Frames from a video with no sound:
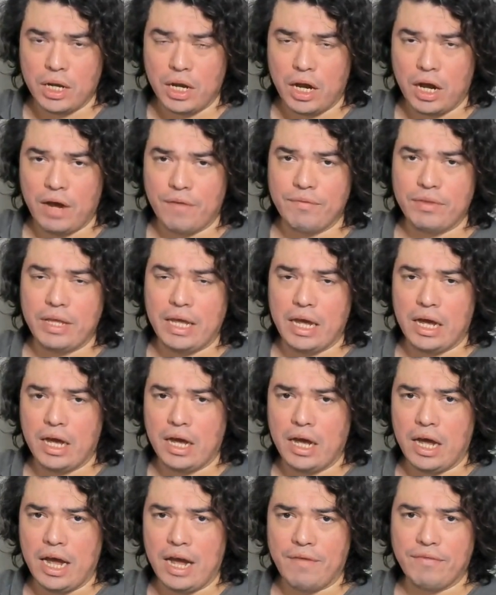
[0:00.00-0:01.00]

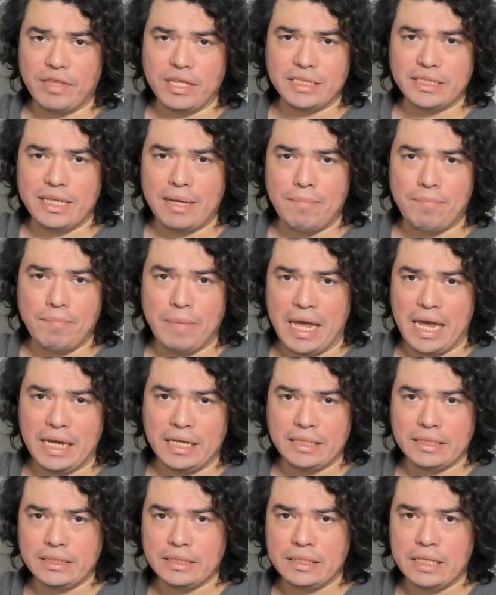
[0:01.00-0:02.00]
of the same
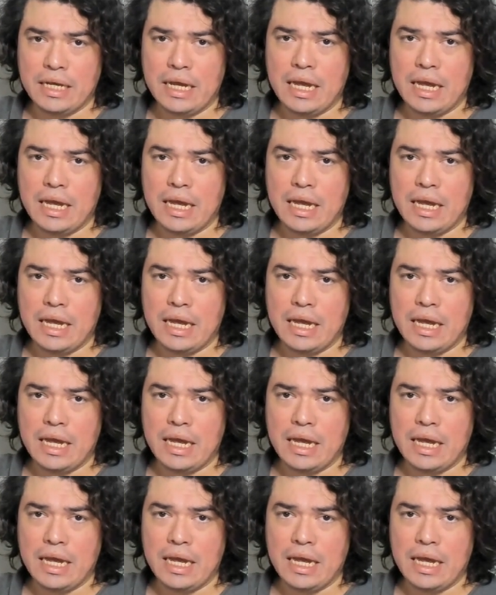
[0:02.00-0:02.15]
base,